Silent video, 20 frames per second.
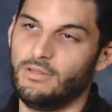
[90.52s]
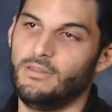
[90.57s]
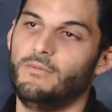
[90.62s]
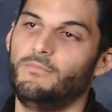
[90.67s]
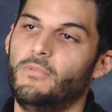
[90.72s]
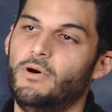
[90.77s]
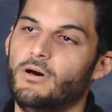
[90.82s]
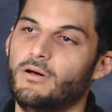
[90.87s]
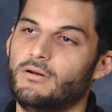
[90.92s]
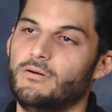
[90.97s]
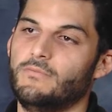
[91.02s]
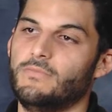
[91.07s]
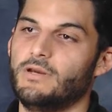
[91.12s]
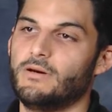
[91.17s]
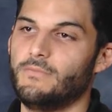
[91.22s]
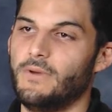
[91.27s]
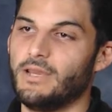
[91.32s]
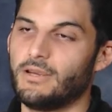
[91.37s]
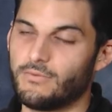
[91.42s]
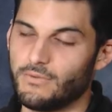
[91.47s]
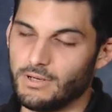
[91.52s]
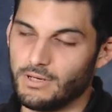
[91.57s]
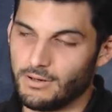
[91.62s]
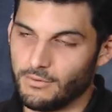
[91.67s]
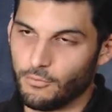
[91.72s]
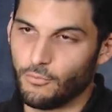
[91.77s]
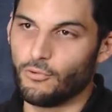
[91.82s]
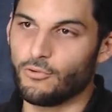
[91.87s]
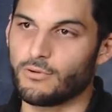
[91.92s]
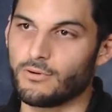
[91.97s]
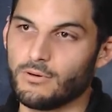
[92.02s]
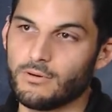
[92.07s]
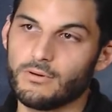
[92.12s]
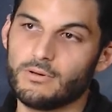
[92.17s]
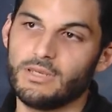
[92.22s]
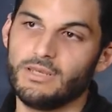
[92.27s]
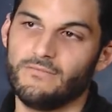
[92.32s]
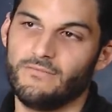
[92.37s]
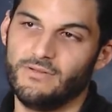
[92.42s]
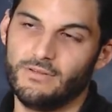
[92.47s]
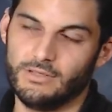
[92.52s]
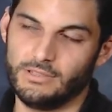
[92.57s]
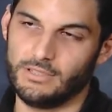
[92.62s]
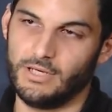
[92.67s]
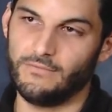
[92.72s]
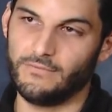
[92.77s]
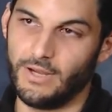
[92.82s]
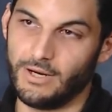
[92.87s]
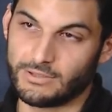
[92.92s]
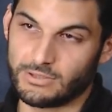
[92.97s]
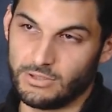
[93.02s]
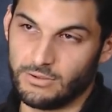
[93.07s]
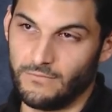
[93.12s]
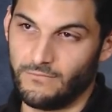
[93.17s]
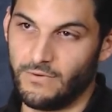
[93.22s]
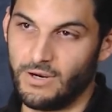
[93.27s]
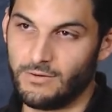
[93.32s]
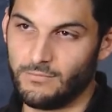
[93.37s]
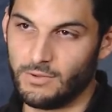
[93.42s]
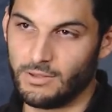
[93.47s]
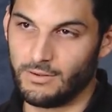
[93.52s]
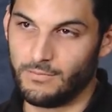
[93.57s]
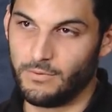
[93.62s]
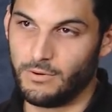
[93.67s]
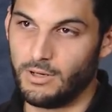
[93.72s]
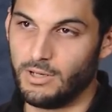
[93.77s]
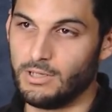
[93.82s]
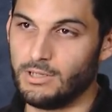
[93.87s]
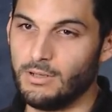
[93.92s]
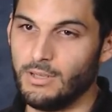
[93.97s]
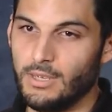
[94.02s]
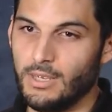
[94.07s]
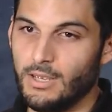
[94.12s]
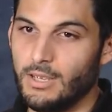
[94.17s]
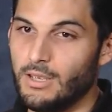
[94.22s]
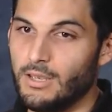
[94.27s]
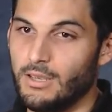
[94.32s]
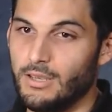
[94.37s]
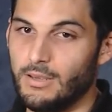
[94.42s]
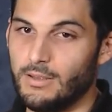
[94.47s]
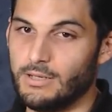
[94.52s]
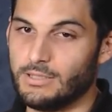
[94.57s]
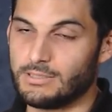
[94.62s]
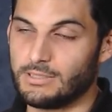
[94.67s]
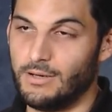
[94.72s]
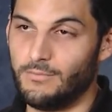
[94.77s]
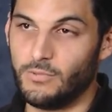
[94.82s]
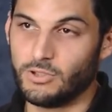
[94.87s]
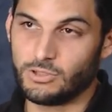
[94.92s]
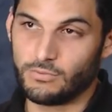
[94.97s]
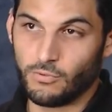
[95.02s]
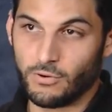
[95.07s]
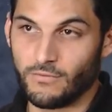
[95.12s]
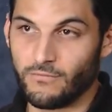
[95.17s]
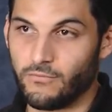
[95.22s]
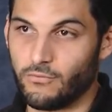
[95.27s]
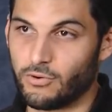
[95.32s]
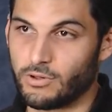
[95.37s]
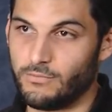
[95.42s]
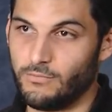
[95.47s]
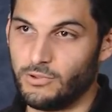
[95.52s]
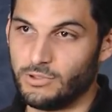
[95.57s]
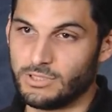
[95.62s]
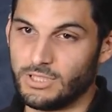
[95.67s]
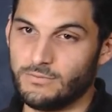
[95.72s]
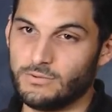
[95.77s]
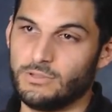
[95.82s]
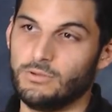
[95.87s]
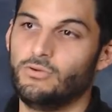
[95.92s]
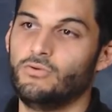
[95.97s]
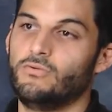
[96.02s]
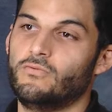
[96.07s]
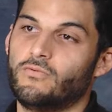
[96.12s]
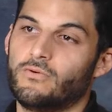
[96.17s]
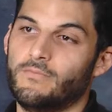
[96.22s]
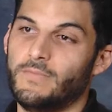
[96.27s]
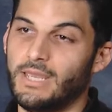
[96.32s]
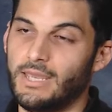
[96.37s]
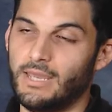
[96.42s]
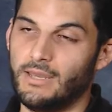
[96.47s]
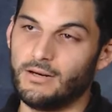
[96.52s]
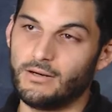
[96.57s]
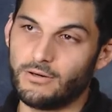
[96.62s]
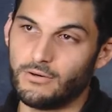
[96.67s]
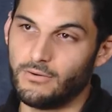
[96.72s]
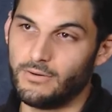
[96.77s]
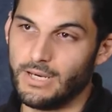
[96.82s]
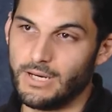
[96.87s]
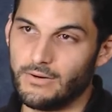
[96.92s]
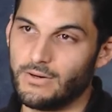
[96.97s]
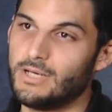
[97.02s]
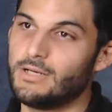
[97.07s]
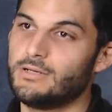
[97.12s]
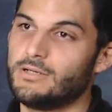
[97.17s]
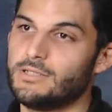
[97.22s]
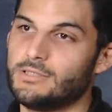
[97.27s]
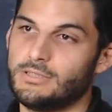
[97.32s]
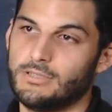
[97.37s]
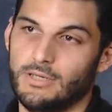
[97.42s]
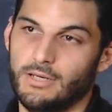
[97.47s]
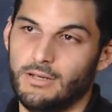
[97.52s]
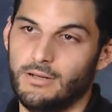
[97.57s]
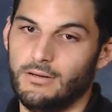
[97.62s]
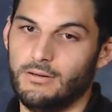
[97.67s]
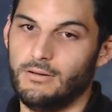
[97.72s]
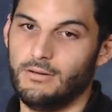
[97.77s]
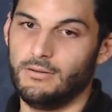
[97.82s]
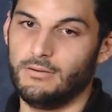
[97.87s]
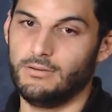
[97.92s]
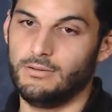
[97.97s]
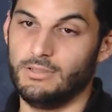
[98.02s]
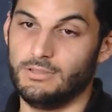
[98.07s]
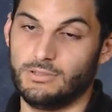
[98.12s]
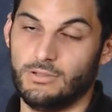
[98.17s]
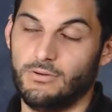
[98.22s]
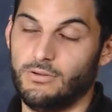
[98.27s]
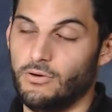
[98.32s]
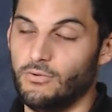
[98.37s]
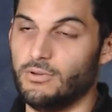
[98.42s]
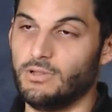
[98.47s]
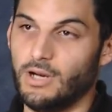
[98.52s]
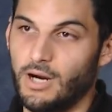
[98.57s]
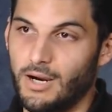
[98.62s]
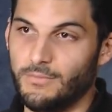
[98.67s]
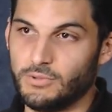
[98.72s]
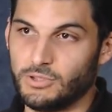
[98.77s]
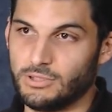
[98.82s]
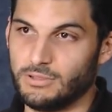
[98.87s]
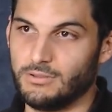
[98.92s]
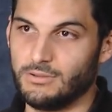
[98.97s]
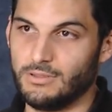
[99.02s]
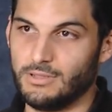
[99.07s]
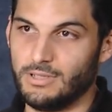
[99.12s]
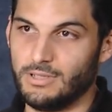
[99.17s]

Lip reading: to the bottom, thereby creating a more even dissolved oxygen environment in the pond. It is a much more affordable substitute for mechanical aerators. These are the only option